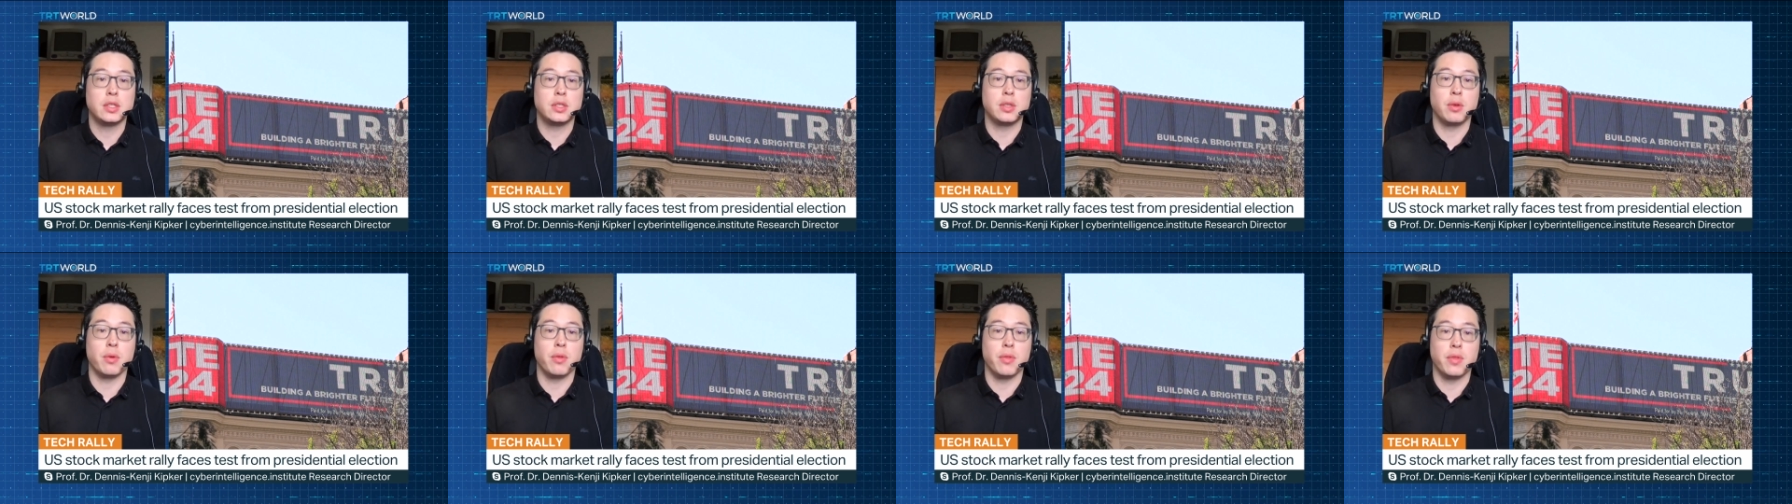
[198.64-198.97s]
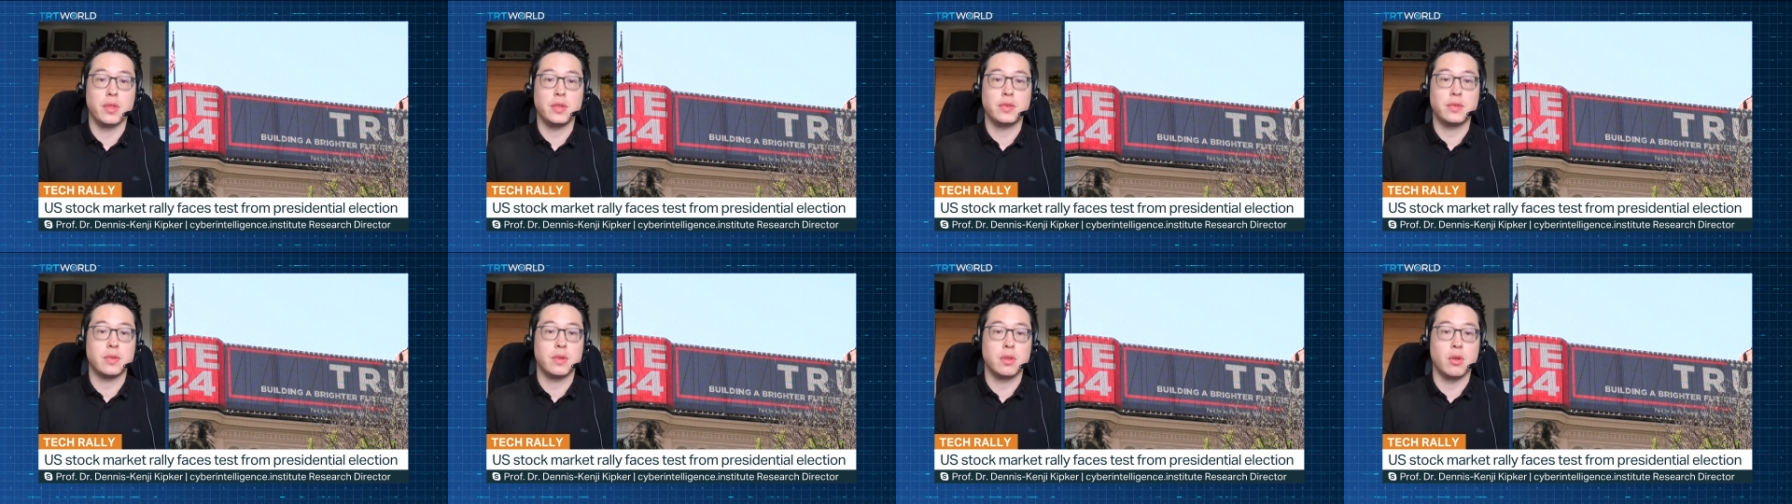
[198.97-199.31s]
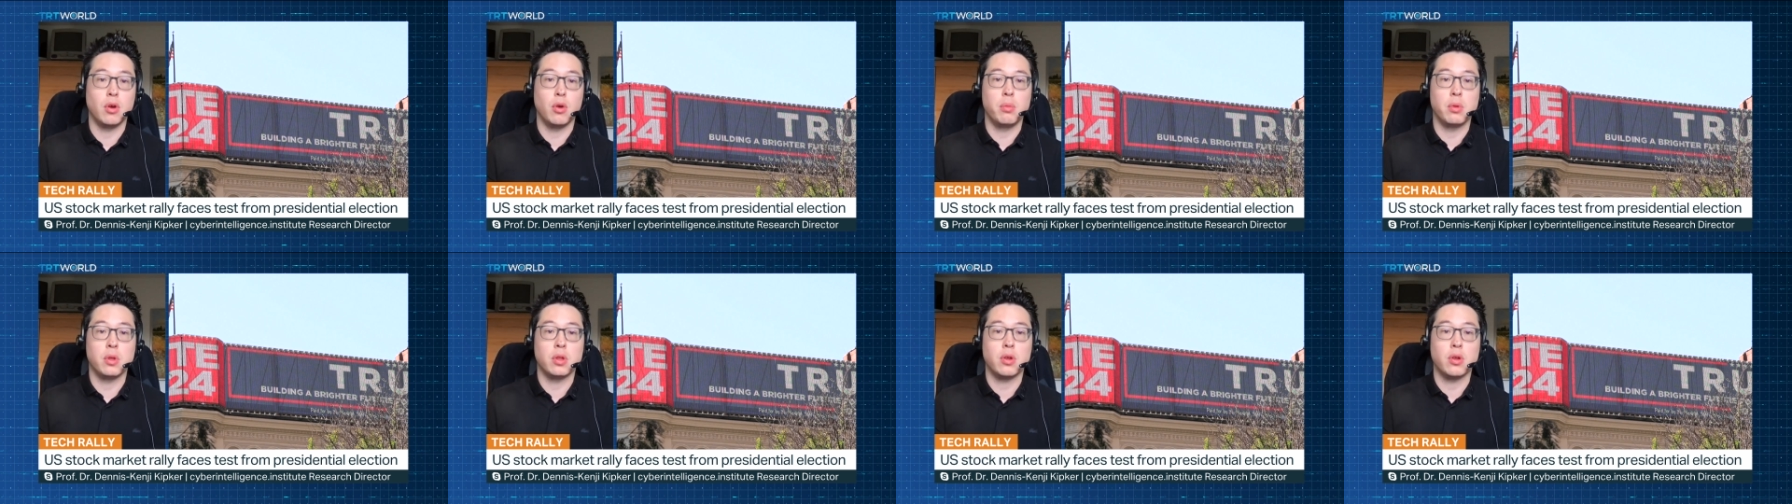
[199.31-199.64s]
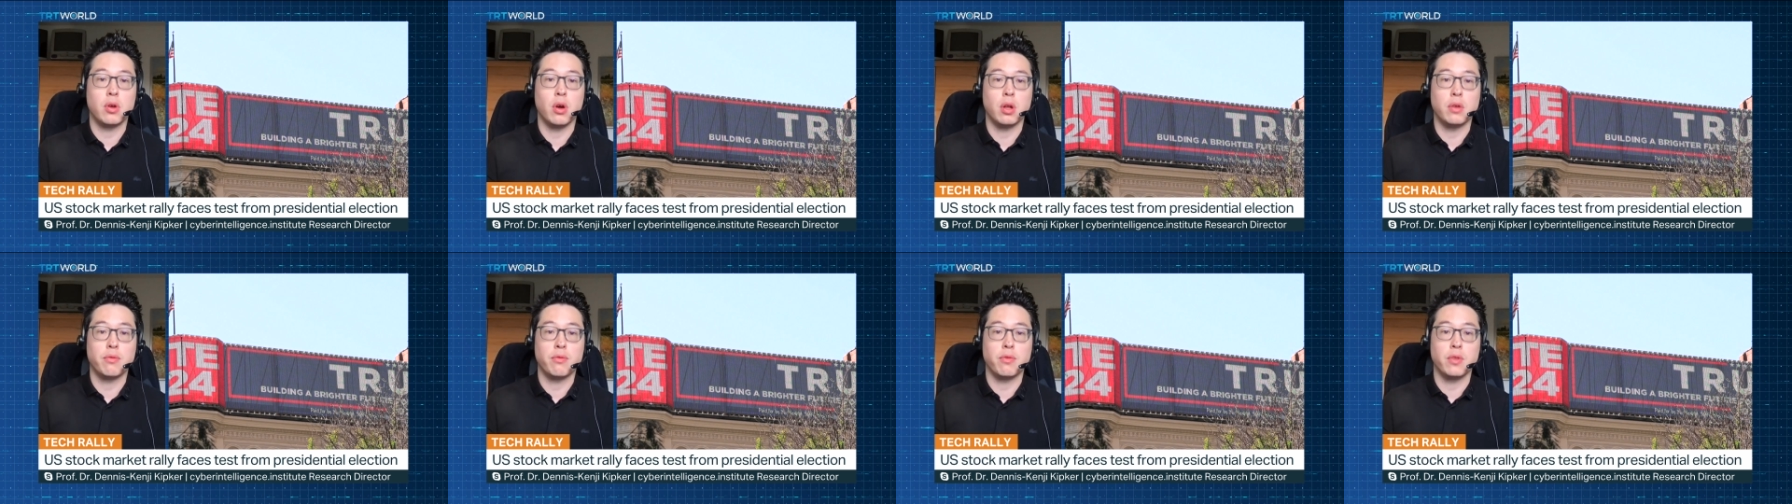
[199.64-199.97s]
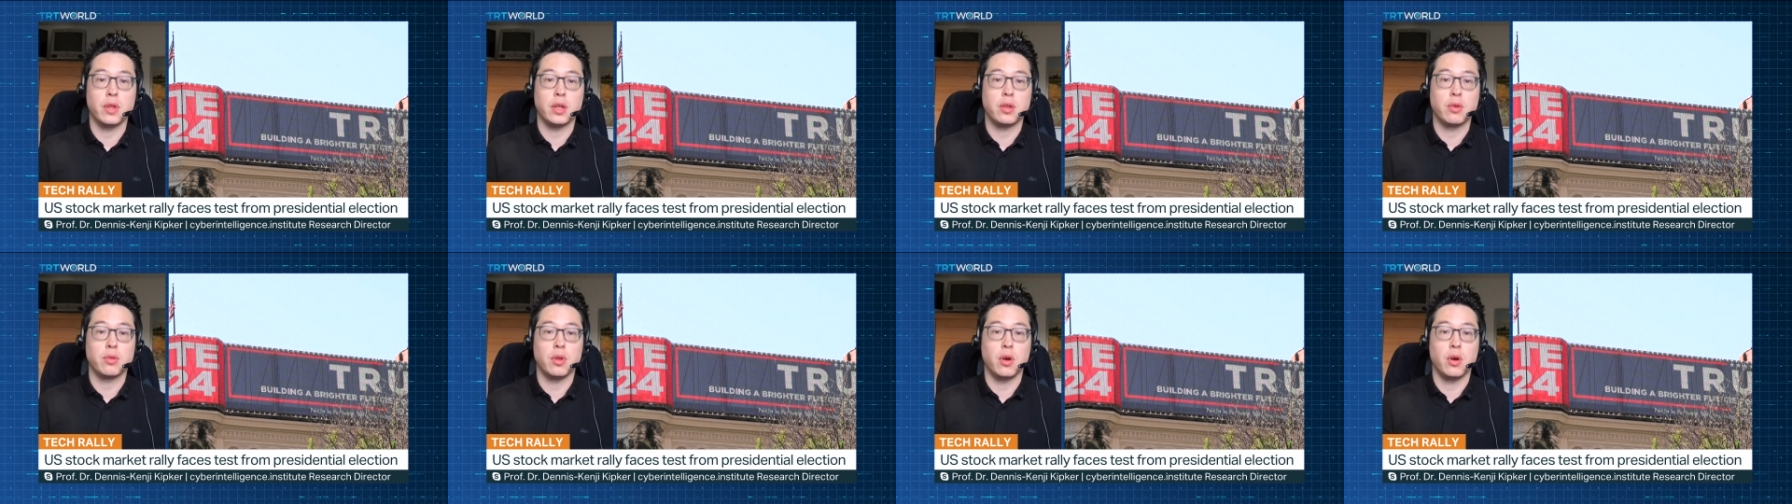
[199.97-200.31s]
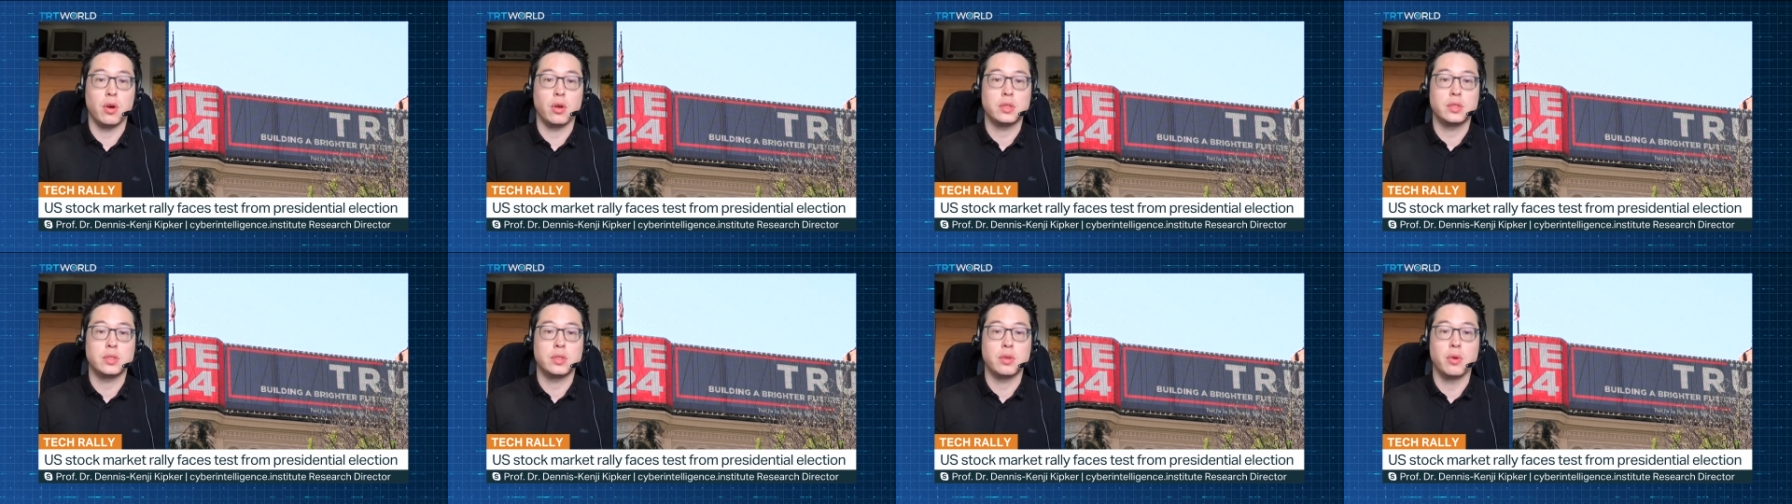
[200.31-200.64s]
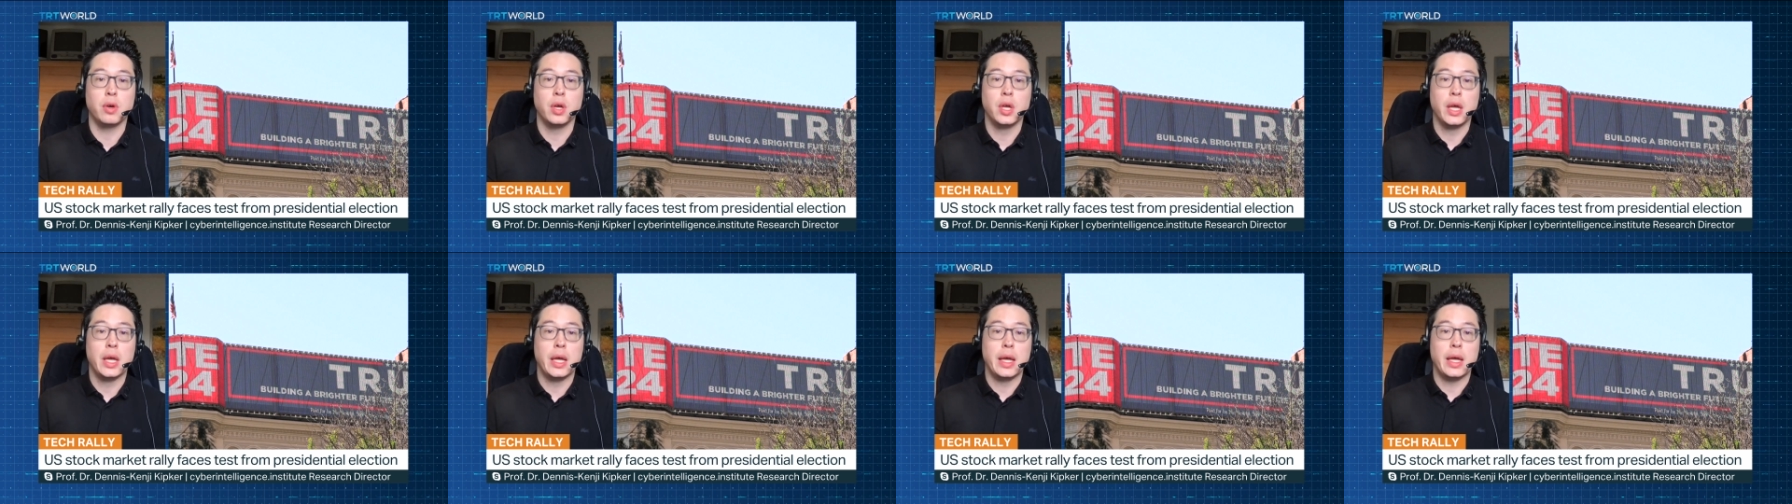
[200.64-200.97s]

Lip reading: So this global conflict could also